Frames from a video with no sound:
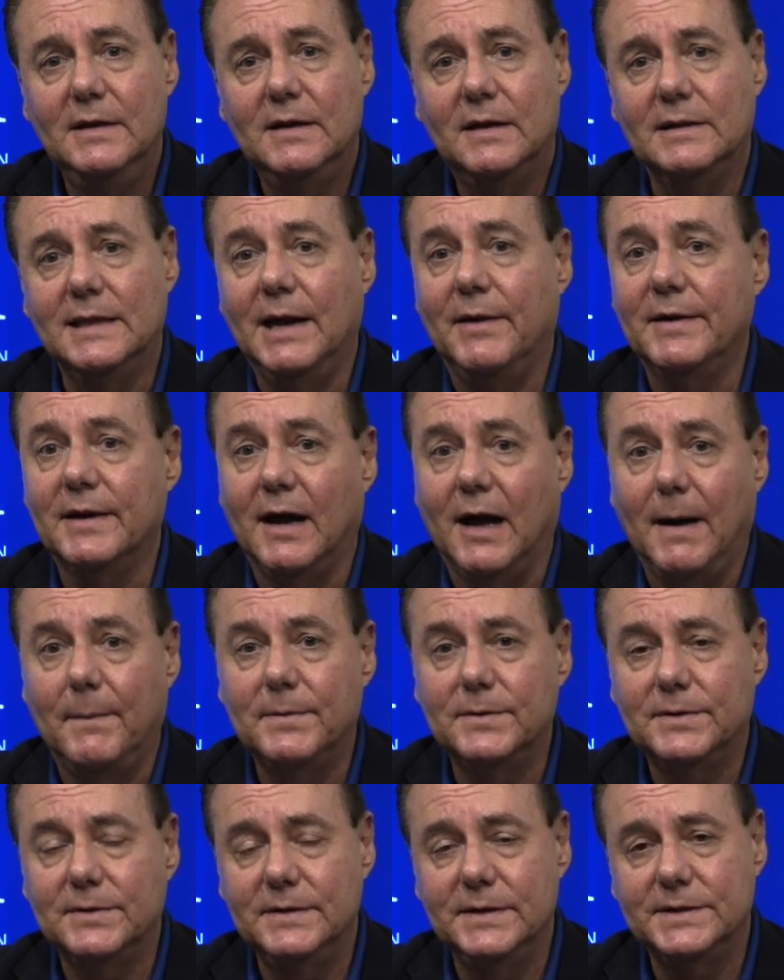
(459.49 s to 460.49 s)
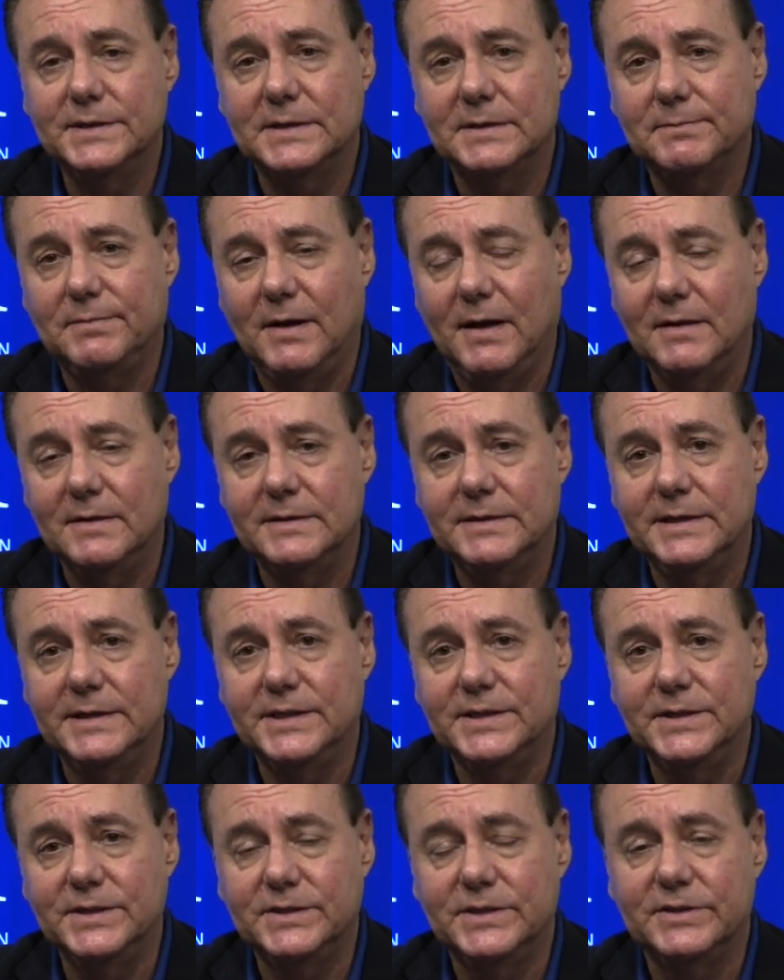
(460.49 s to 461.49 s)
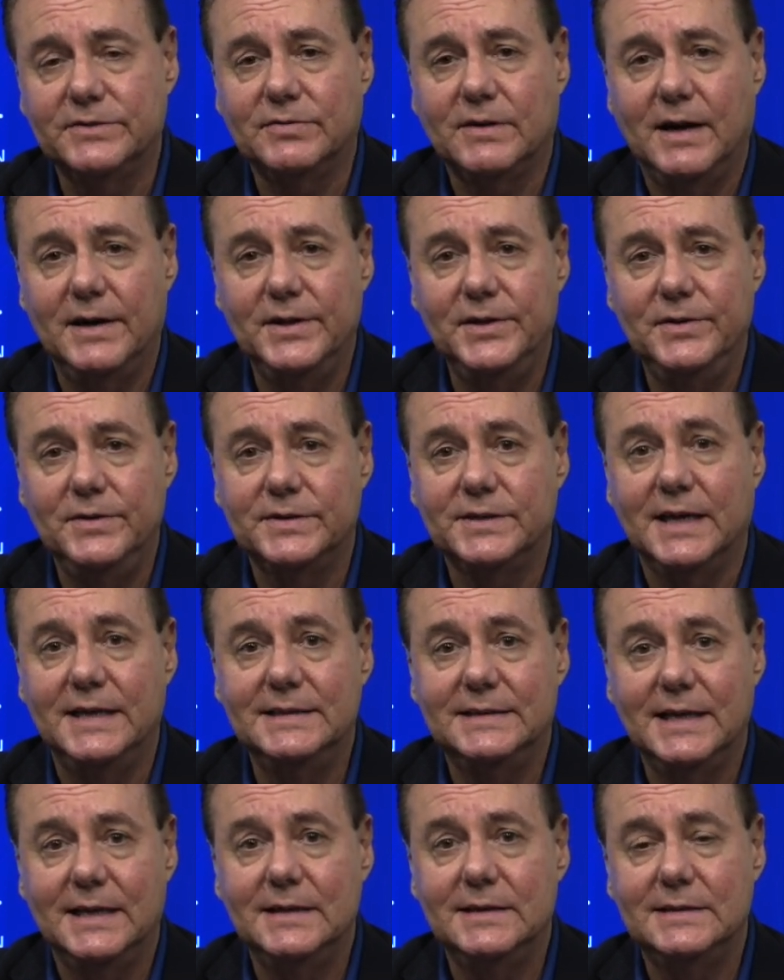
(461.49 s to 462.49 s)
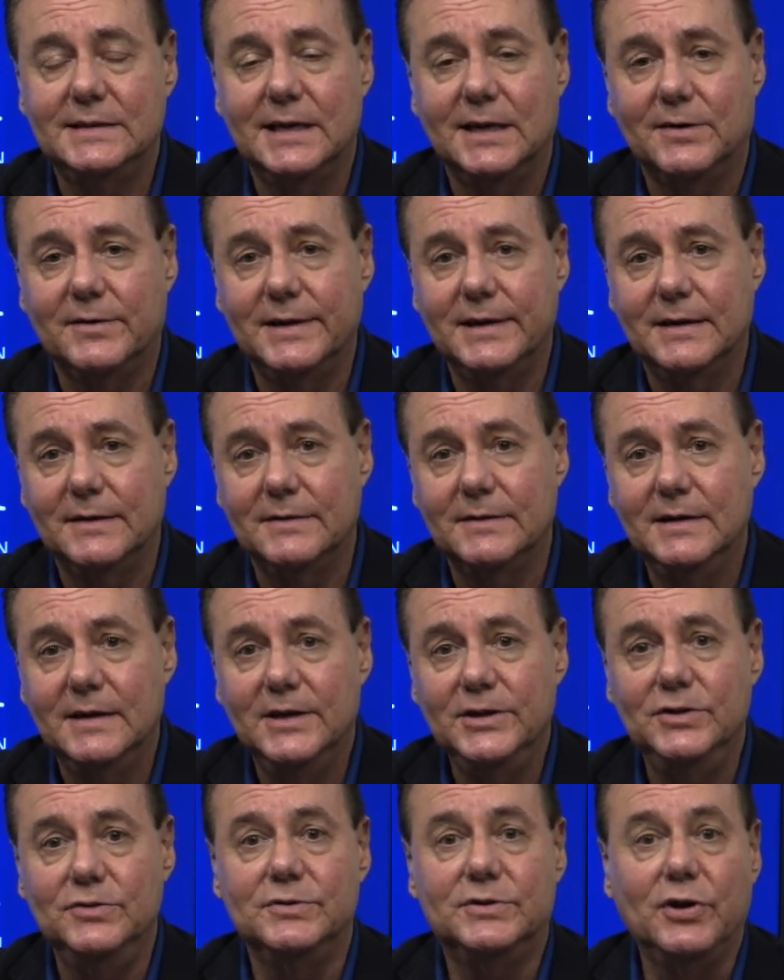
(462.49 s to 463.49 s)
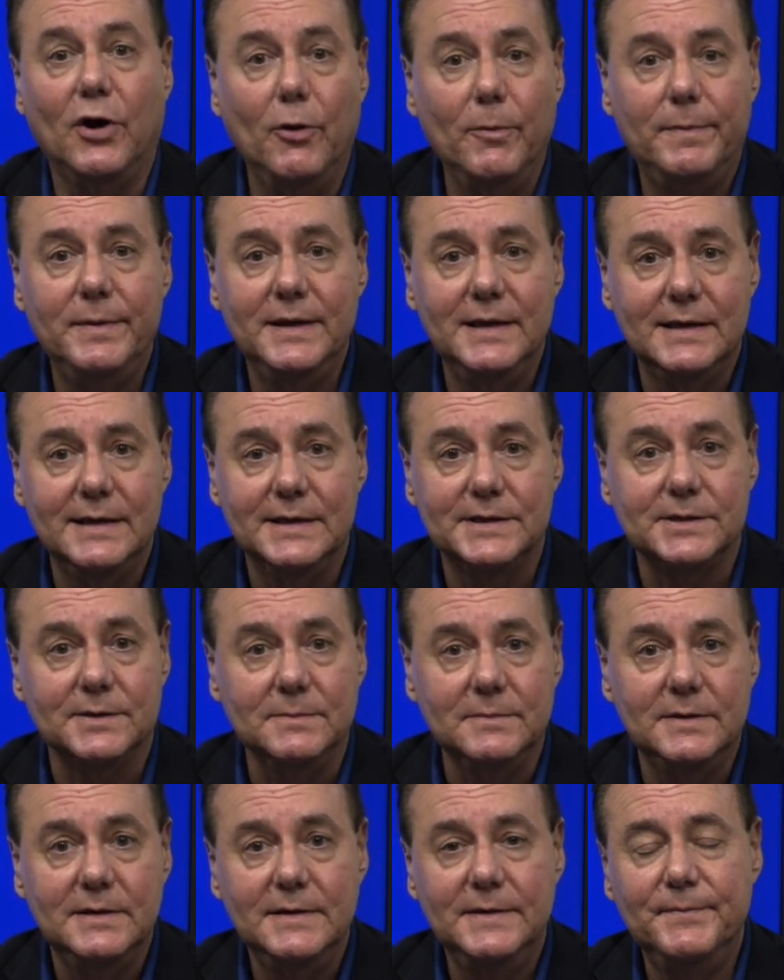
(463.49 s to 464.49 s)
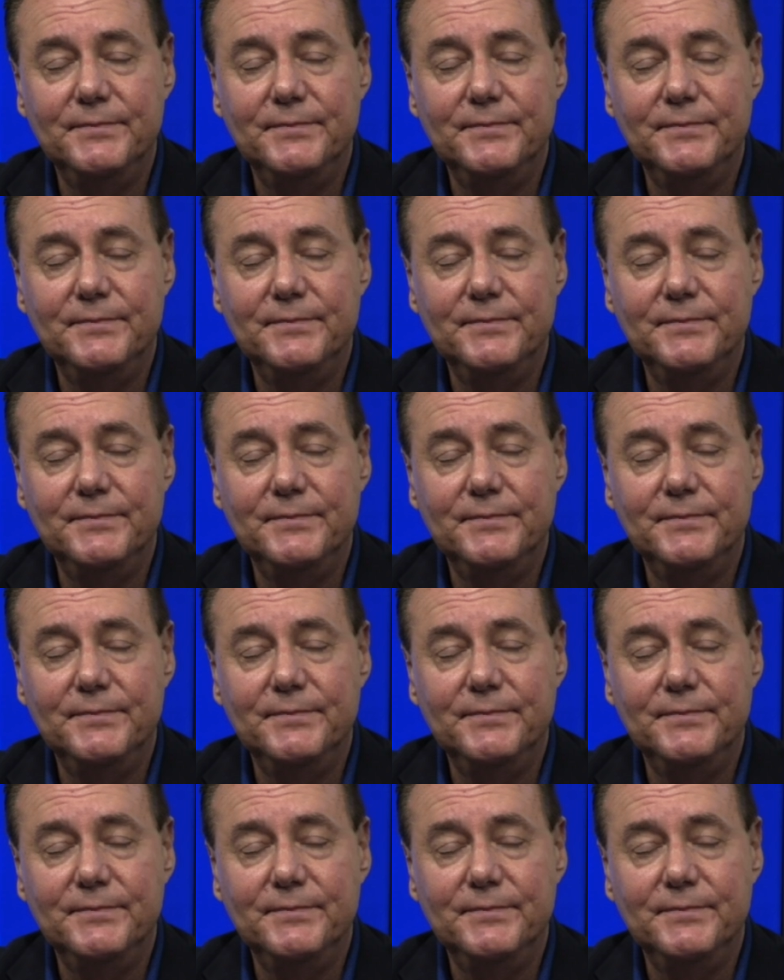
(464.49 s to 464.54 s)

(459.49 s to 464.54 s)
allowing opportunistic politicians to try to use identitarian utopianism